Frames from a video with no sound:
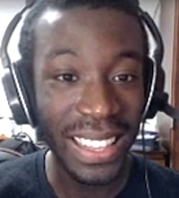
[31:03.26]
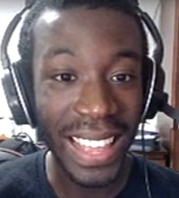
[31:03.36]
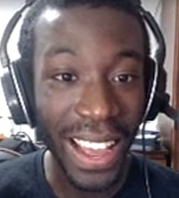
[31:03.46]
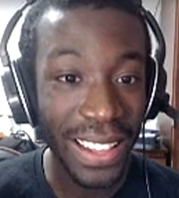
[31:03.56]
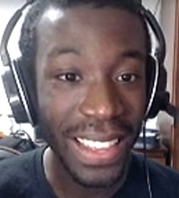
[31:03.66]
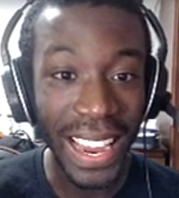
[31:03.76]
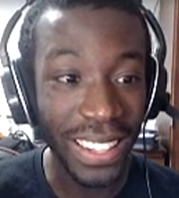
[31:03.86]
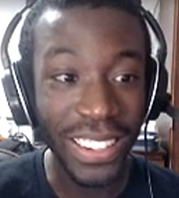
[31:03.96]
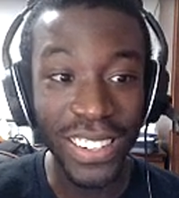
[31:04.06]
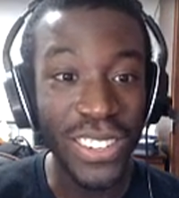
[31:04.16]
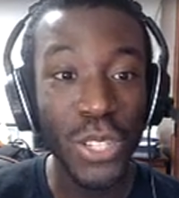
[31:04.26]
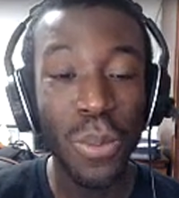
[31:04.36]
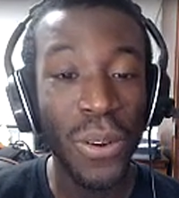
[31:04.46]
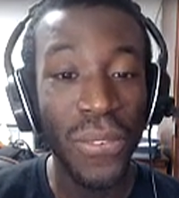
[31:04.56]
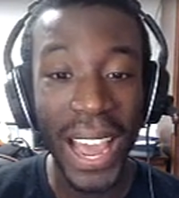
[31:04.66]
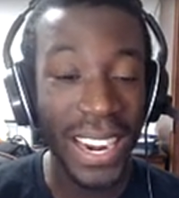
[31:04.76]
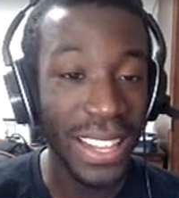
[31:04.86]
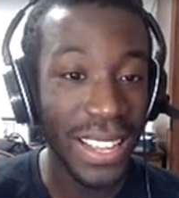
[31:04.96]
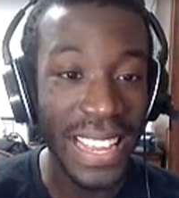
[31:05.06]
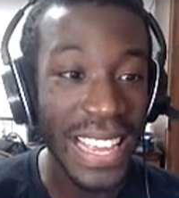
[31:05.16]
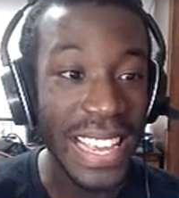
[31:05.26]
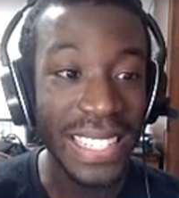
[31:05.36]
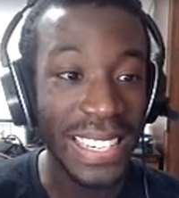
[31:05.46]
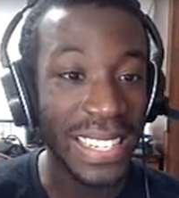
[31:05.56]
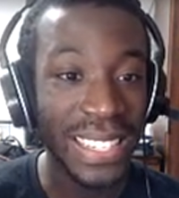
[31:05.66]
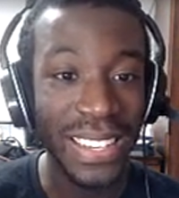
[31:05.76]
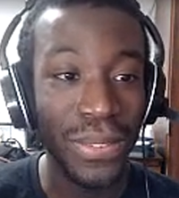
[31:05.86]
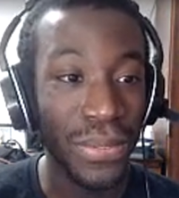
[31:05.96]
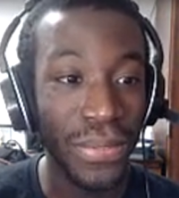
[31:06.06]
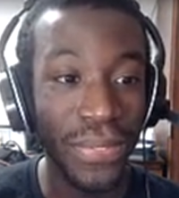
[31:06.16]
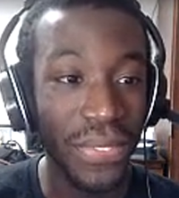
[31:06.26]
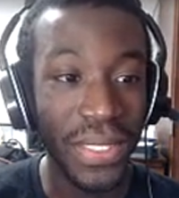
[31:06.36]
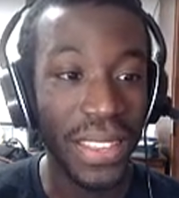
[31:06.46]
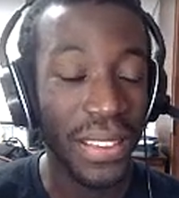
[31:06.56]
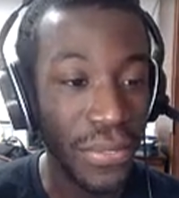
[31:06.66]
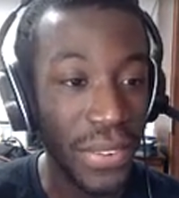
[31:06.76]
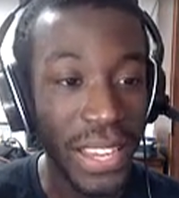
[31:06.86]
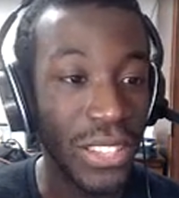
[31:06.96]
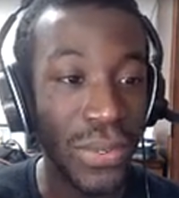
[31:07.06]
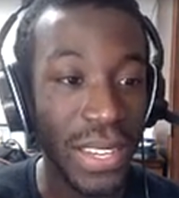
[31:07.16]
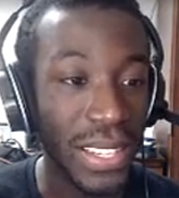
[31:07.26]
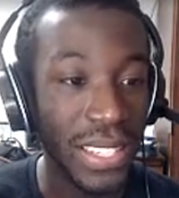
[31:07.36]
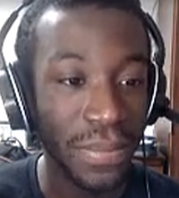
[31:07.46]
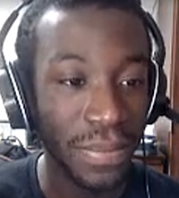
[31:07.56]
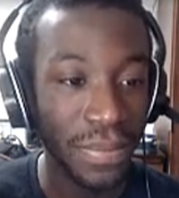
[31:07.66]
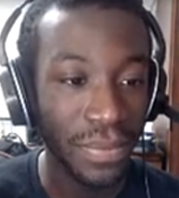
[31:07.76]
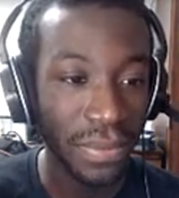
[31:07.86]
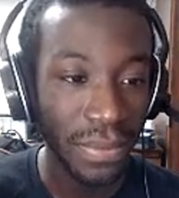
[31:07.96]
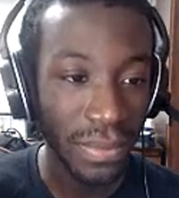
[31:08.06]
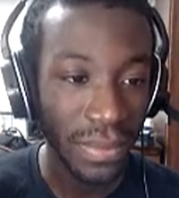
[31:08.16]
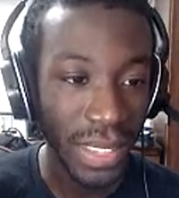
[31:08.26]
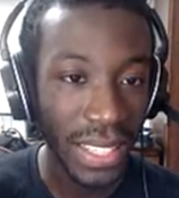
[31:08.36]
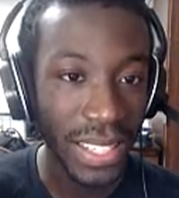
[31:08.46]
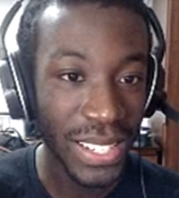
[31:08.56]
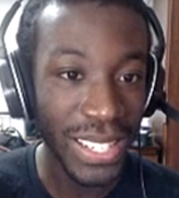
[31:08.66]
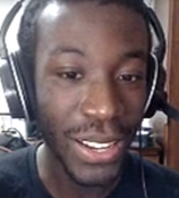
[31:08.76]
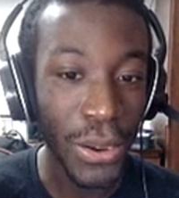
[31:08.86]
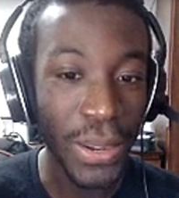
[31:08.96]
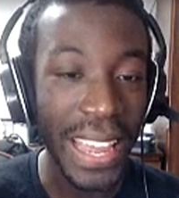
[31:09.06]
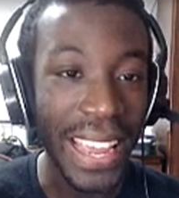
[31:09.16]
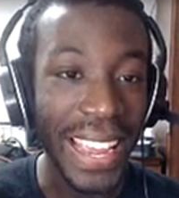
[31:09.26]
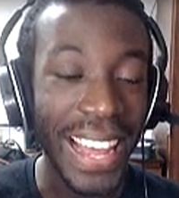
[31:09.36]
That literally just provided the easiest of victories. Slow King,